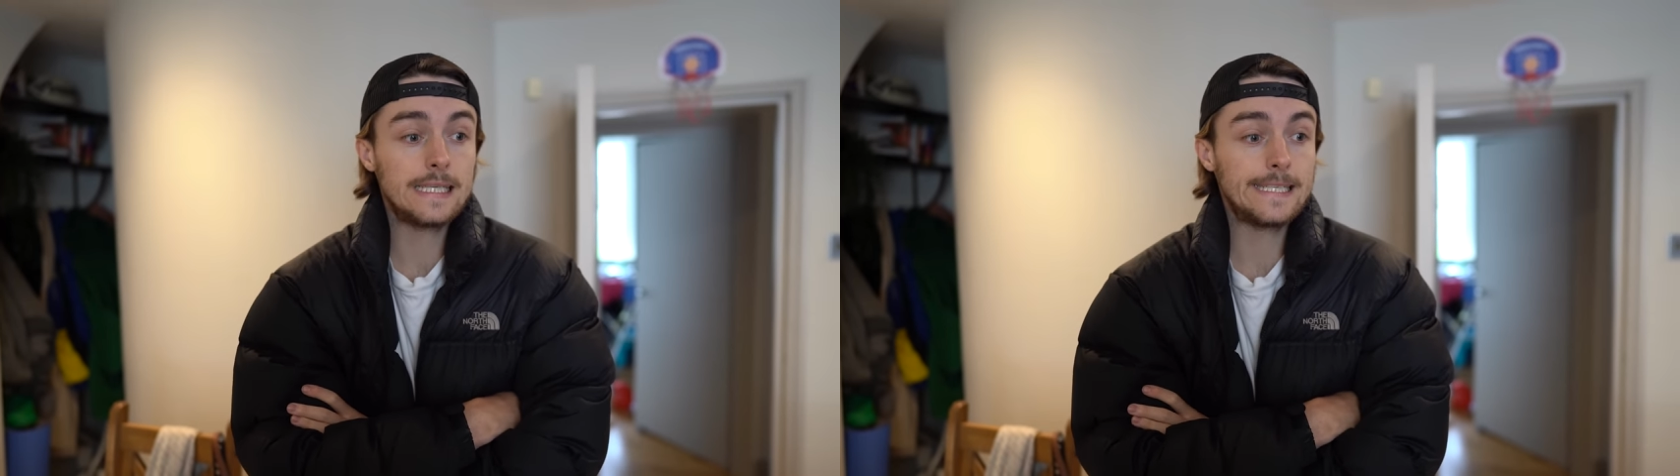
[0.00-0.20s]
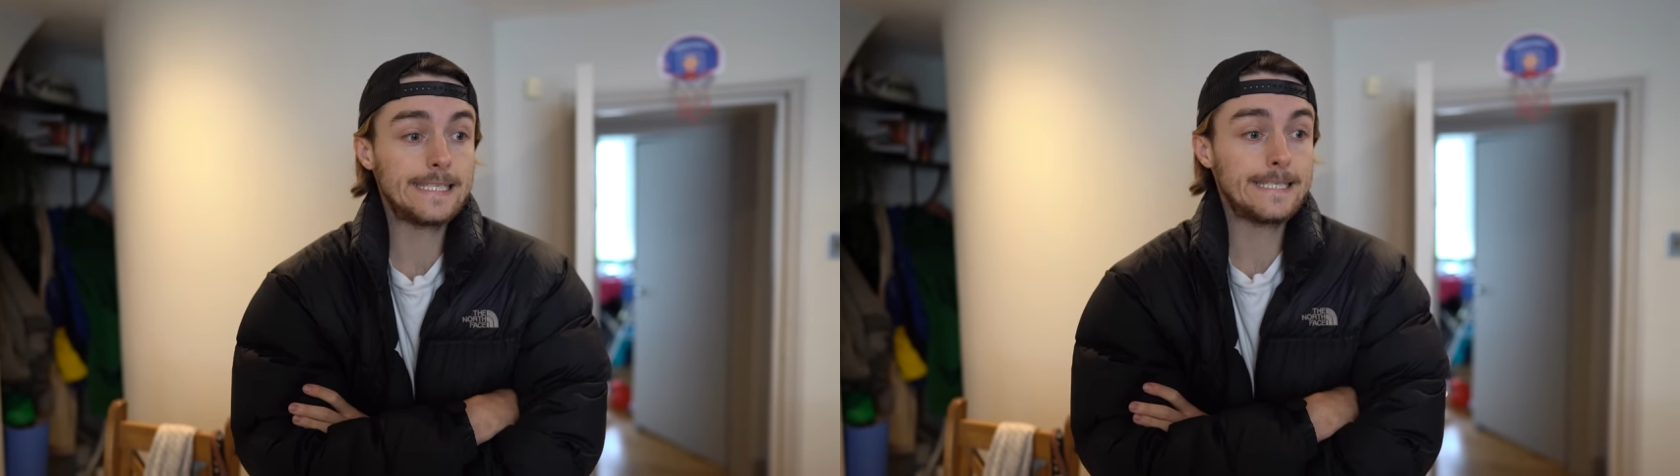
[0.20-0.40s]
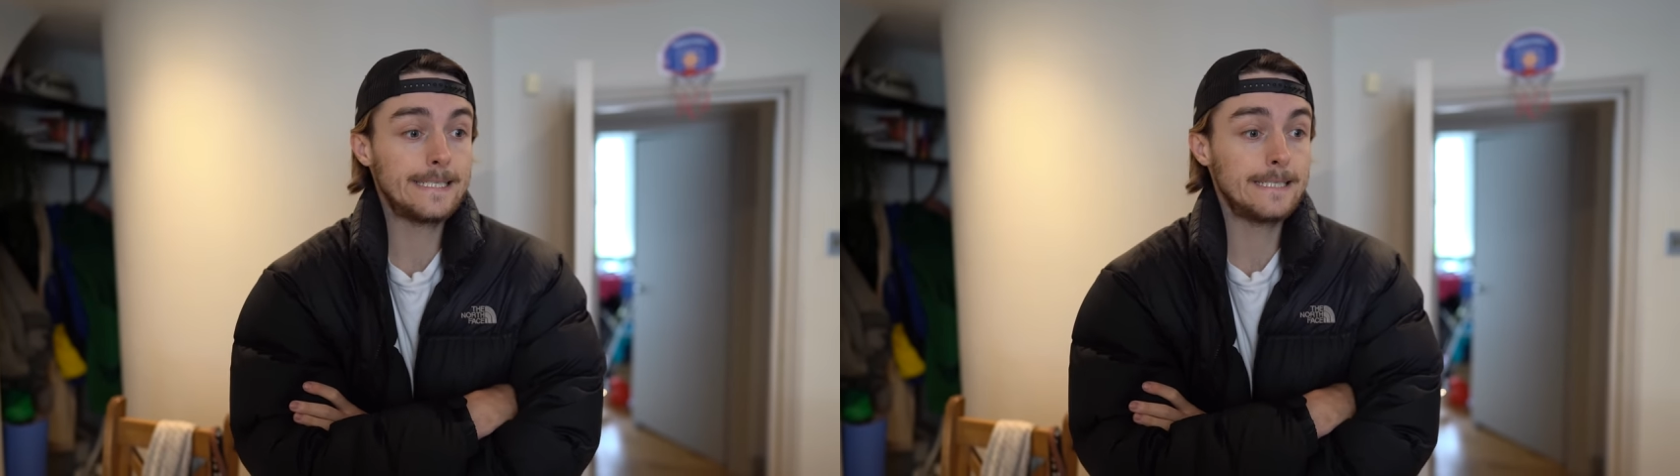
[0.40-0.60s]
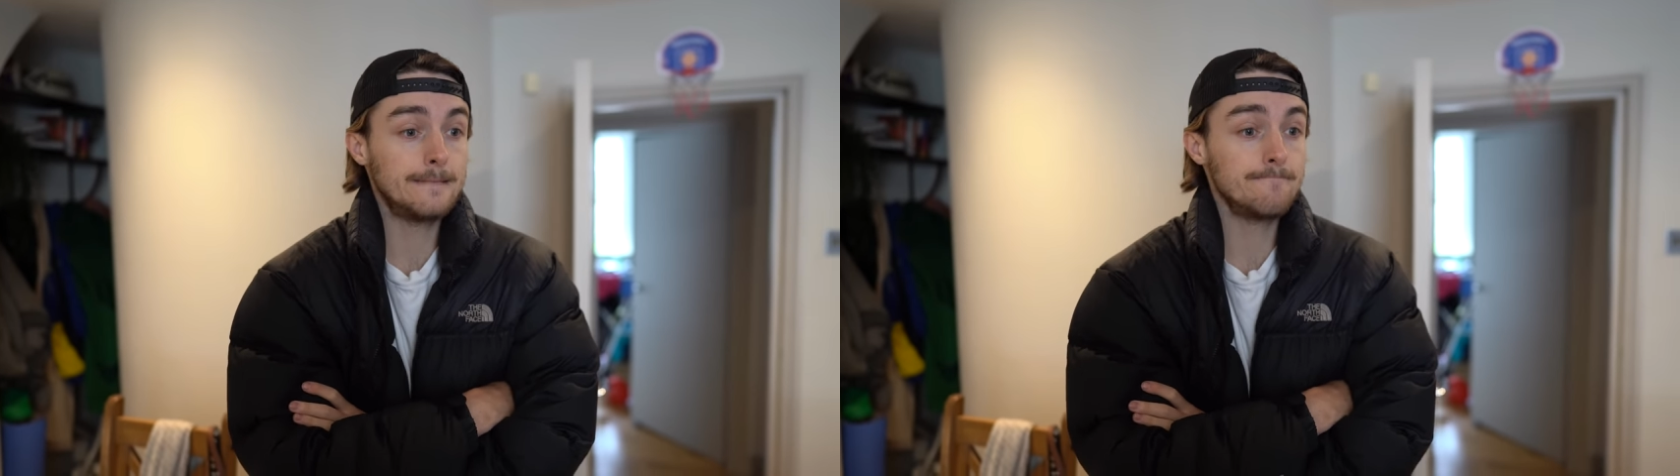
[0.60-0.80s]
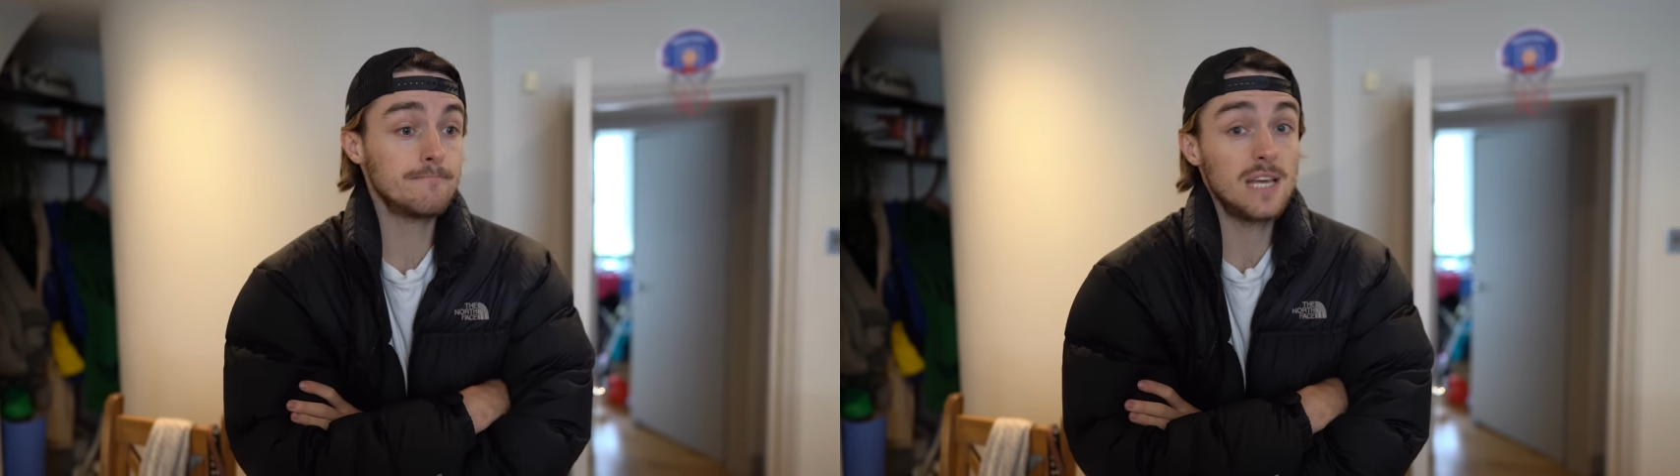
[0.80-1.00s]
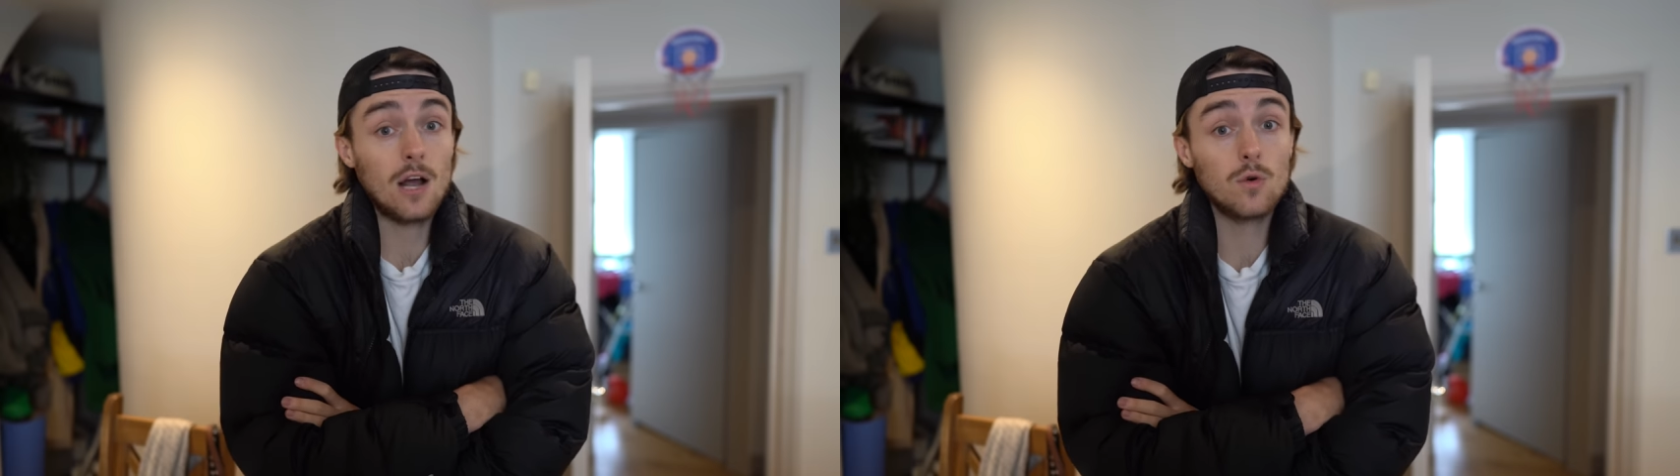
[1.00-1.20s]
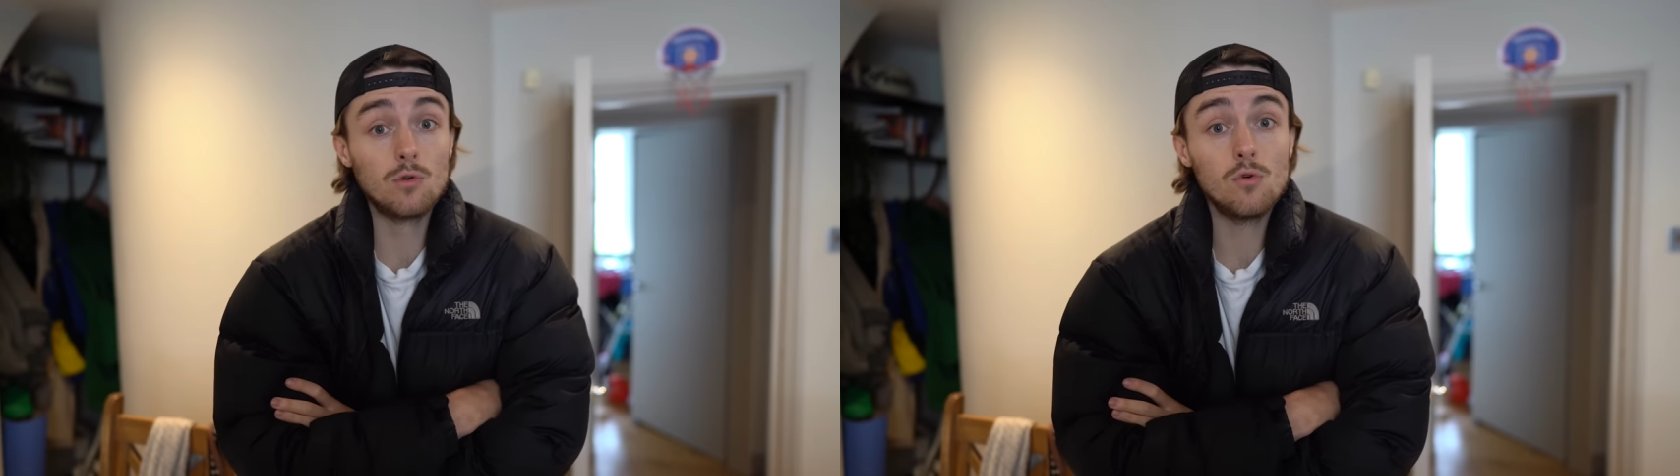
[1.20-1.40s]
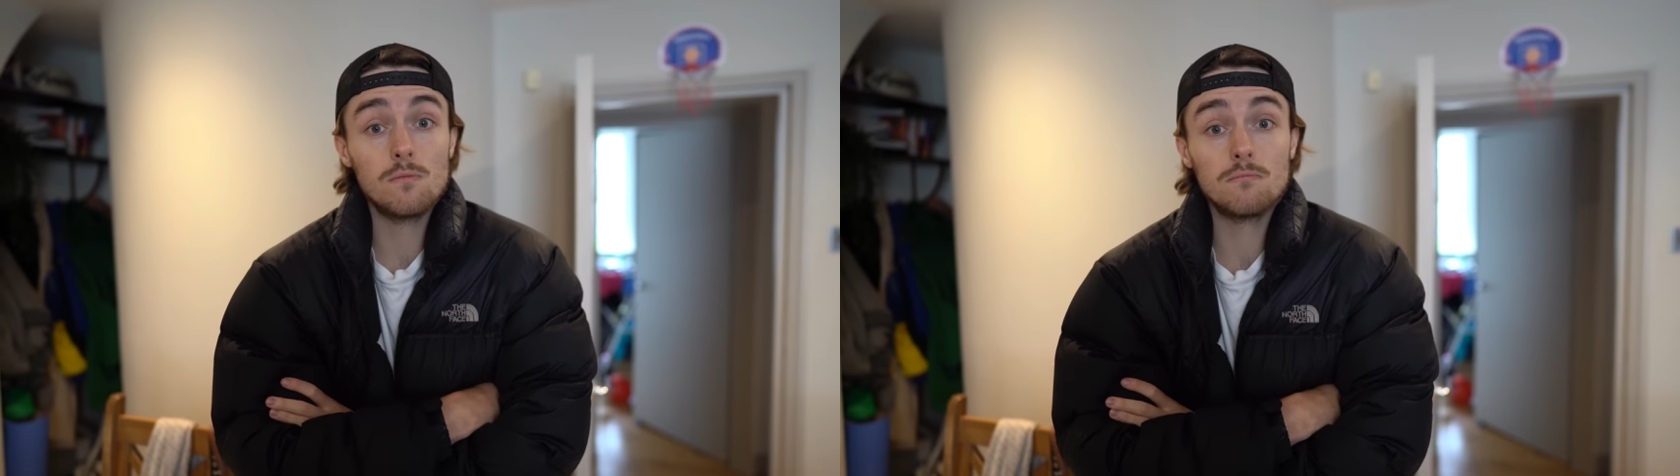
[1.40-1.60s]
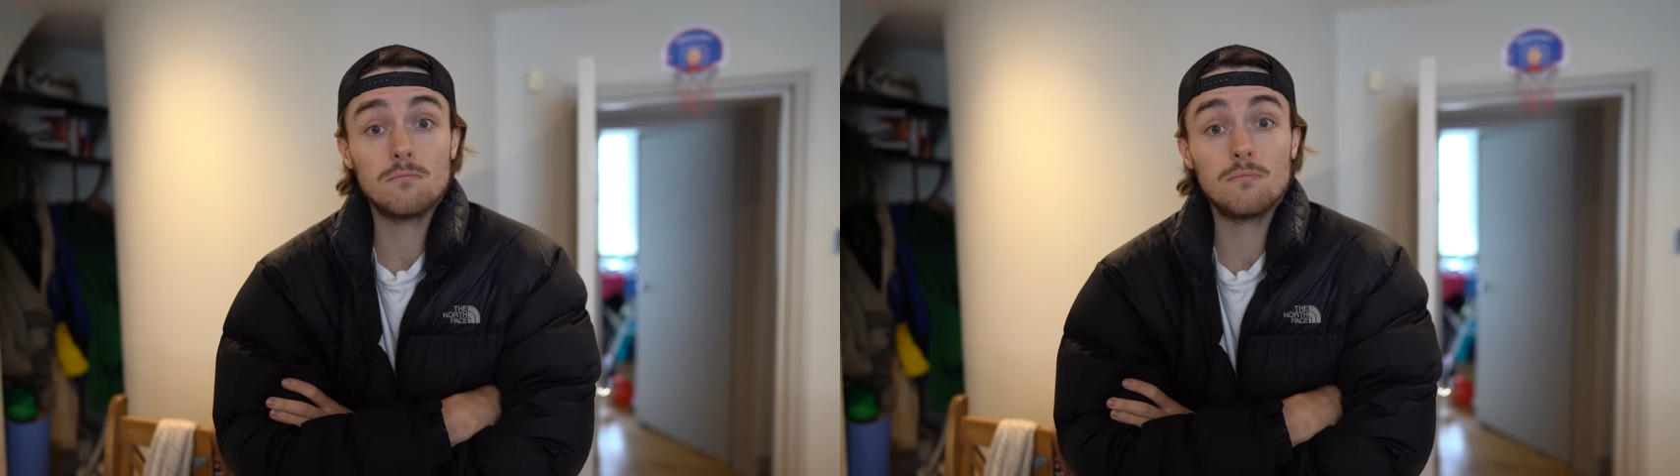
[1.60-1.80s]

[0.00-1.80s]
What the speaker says: the Aquanaut